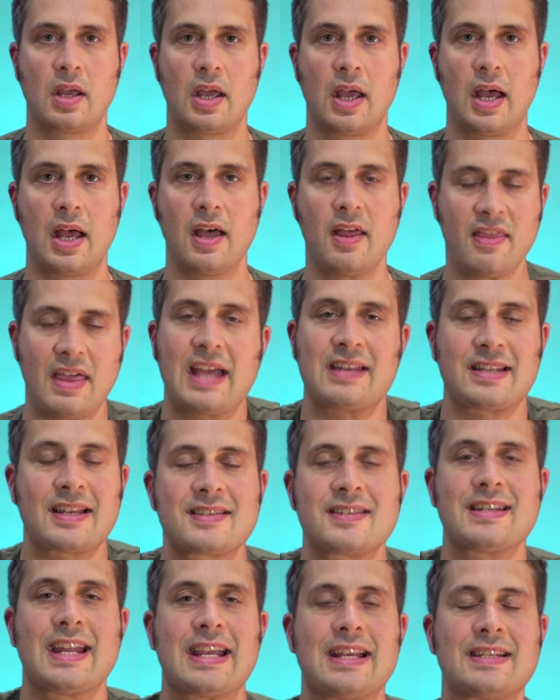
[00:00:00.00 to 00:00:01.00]
That
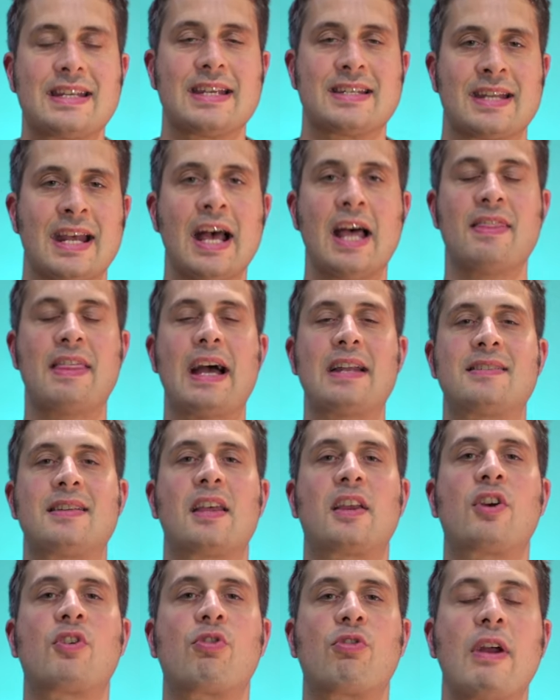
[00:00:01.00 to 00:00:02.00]
doesn't exist. That's
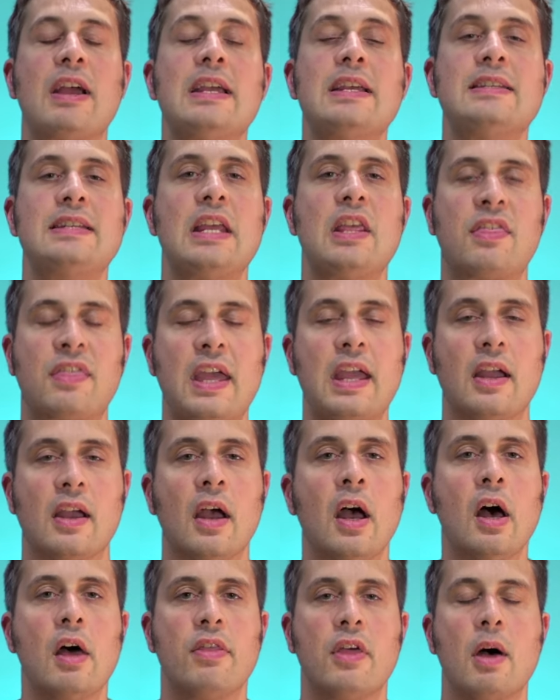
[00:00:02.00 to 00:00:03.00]
a crazy
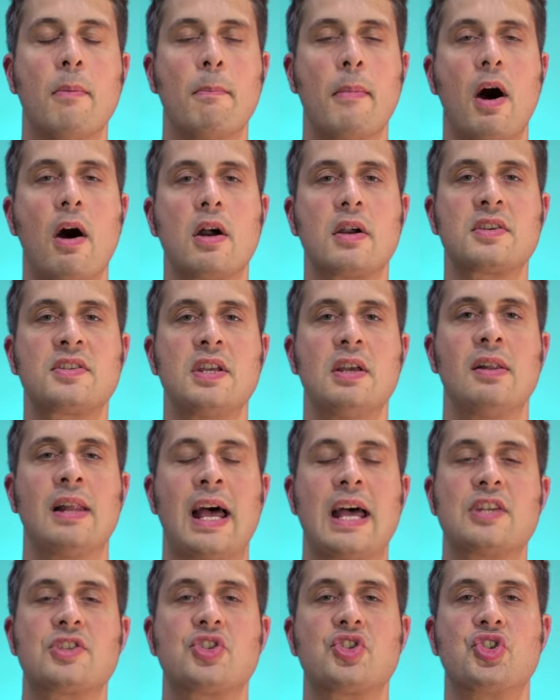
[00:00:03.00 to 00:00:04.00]
thing that Mark Steele
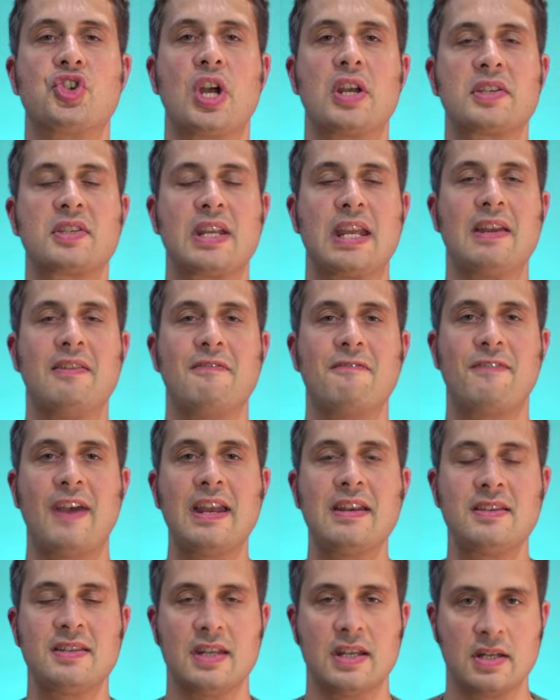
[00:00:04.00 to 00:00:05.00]
has just
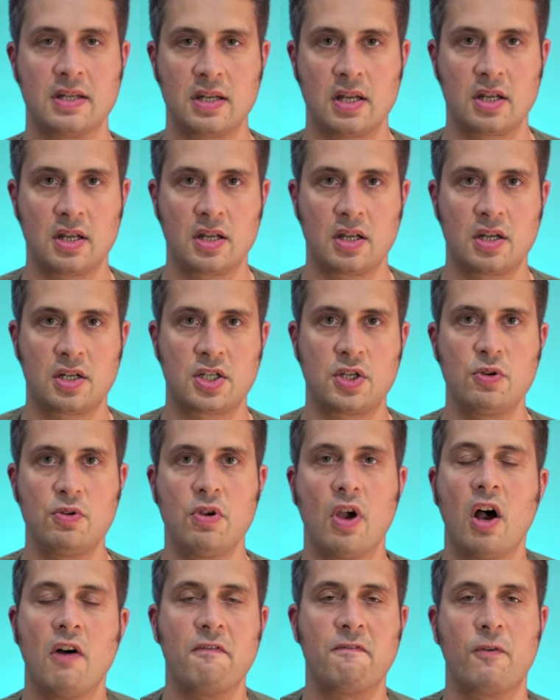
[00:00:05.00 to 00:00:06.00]
invented
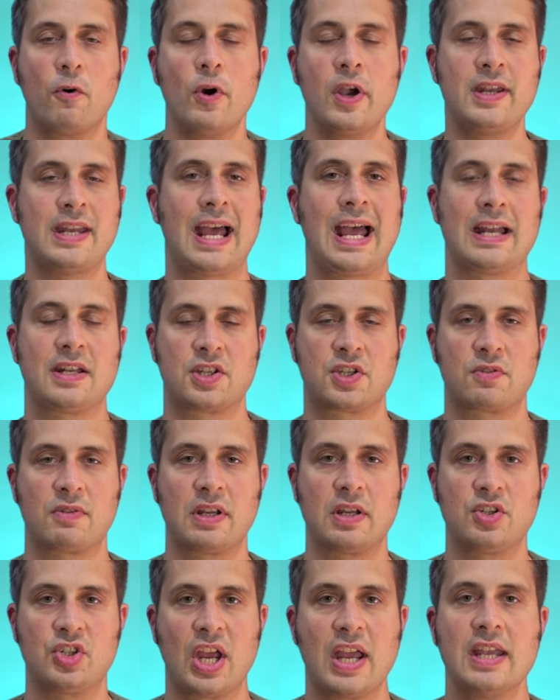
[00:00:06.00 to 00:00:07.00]
to avoid
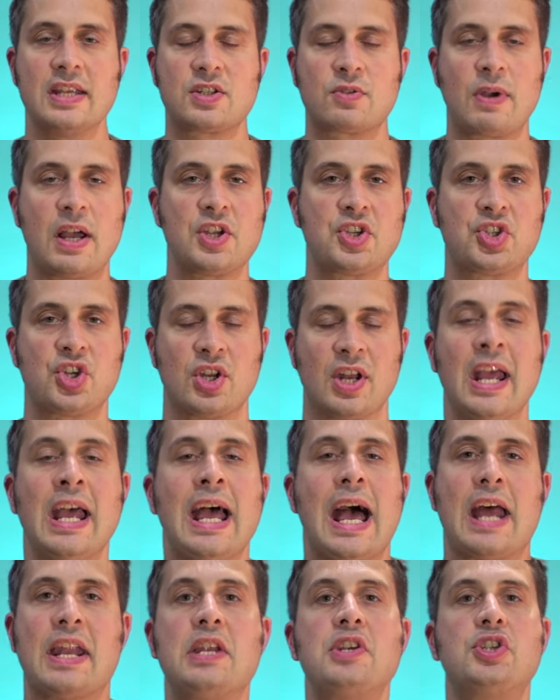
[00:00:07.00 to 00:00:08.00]
answering Jay's question.
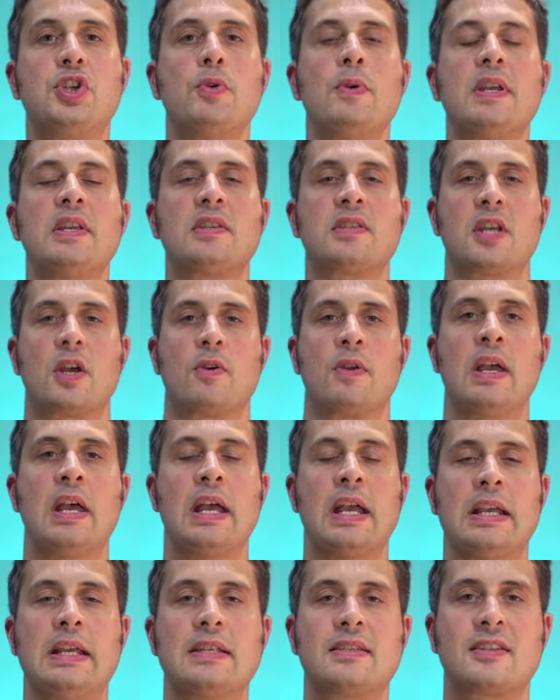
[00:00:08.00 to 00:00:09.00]
And in doing so,
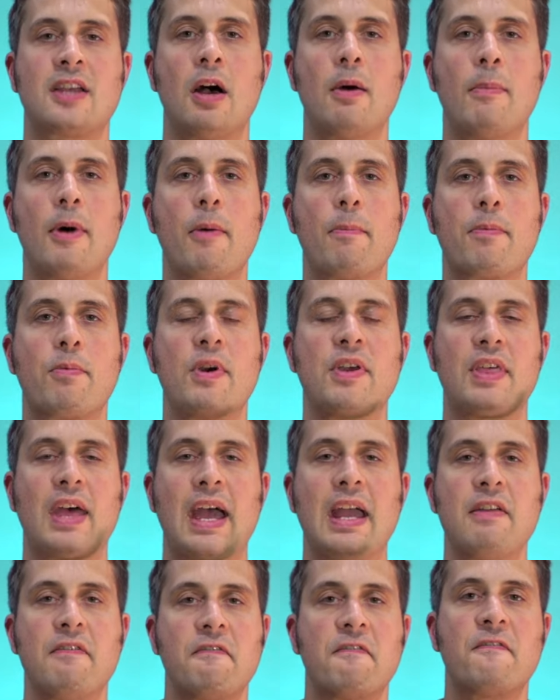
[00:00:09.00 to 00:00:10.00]
he's come up with
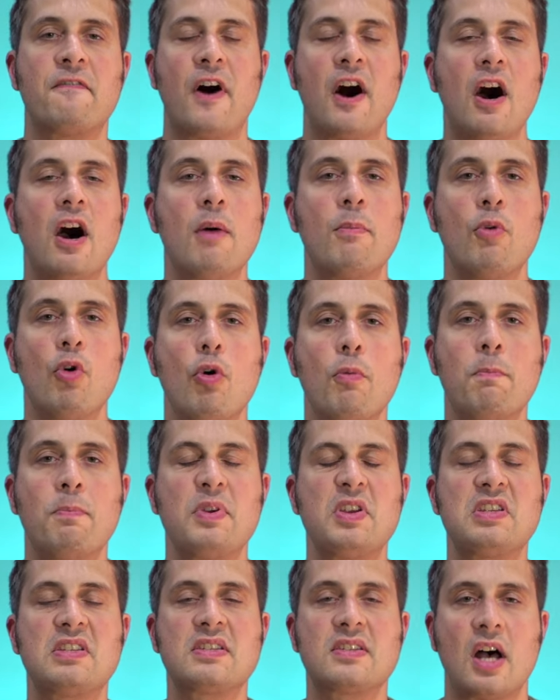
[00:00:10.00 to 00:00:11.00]
a far more
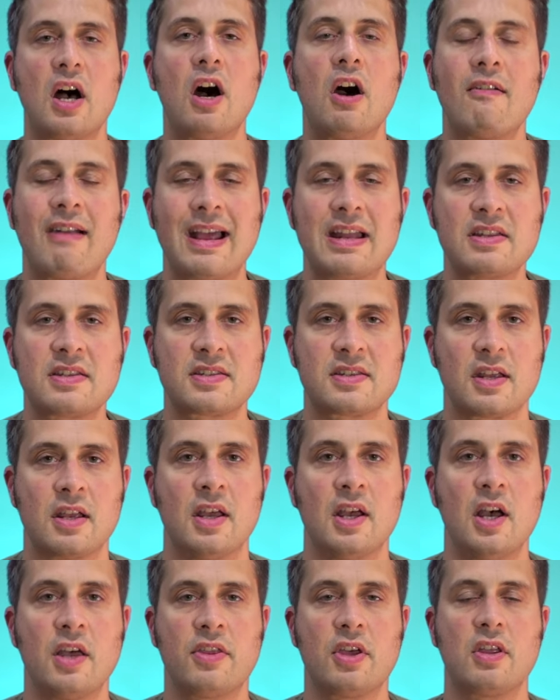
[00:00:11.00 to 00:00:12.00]
bizarre answer
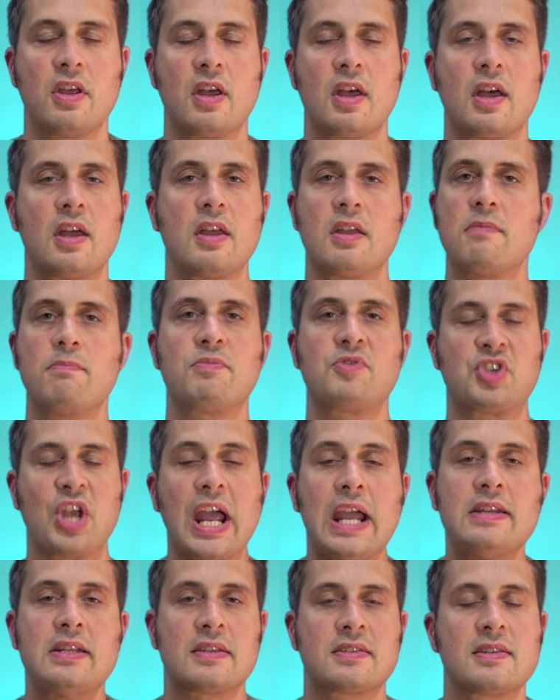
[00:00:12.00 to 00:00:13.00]
that
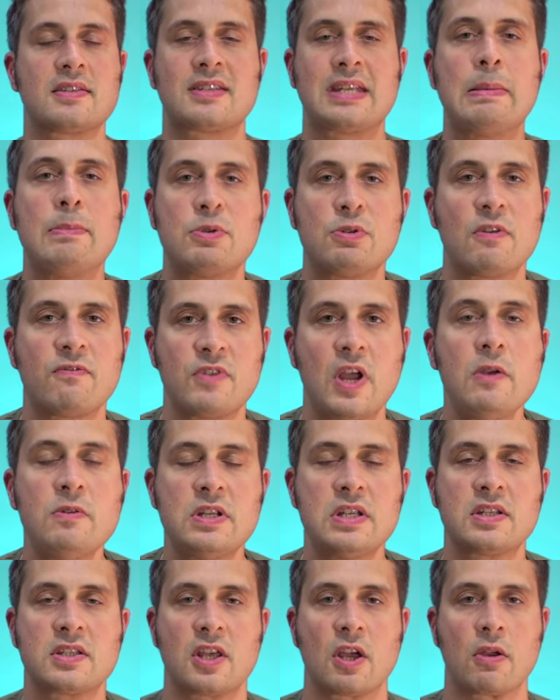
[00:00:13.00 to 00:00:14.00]
Jay doesn't seem to have
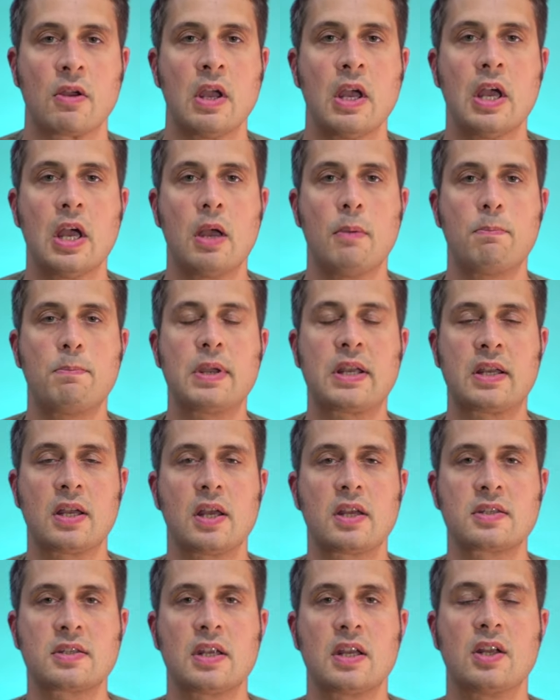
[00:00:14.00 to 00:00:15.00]
noticed, though,
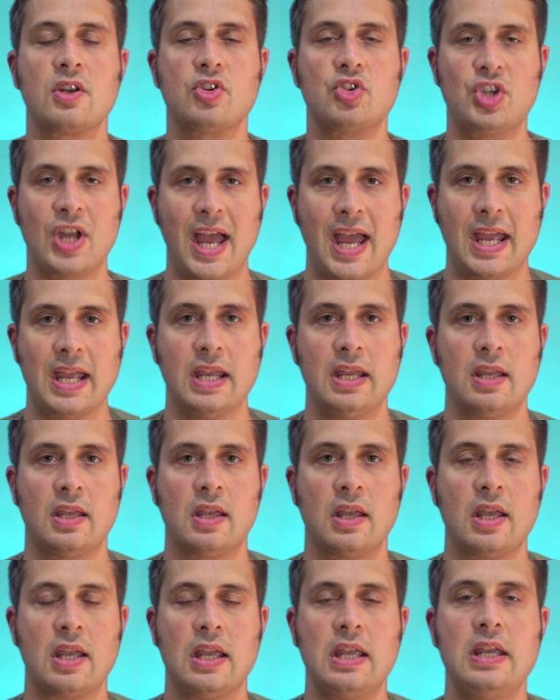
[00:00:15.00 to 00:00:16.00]
because Jay
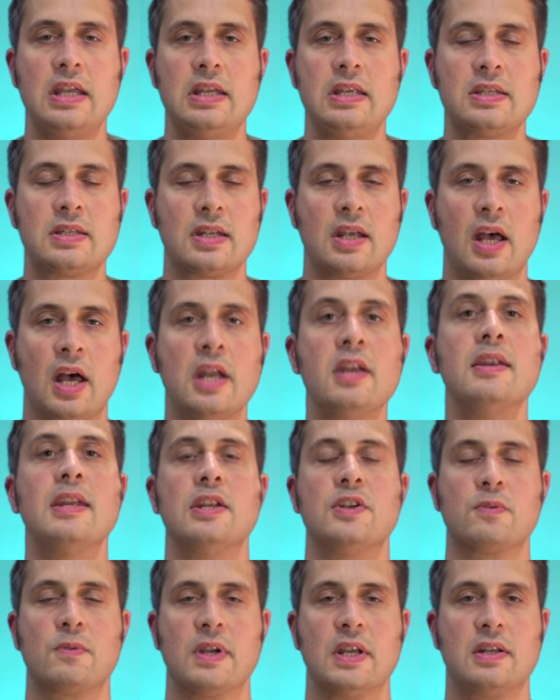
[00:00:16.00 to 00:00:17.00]
is a
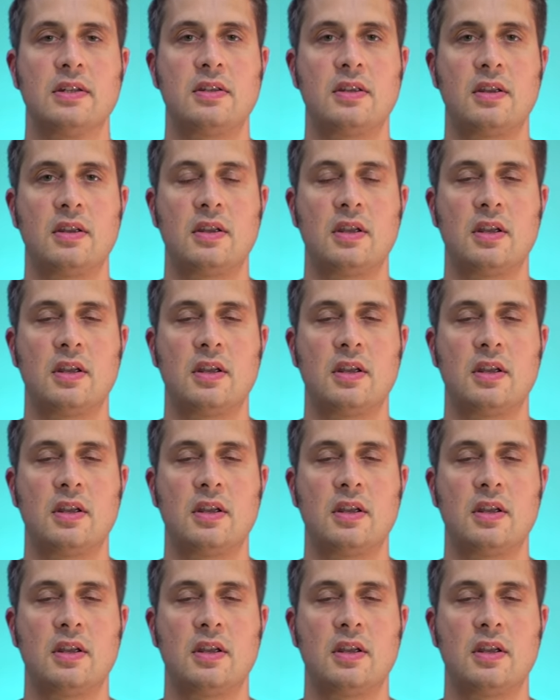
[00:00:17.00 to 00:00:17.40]
nitwit.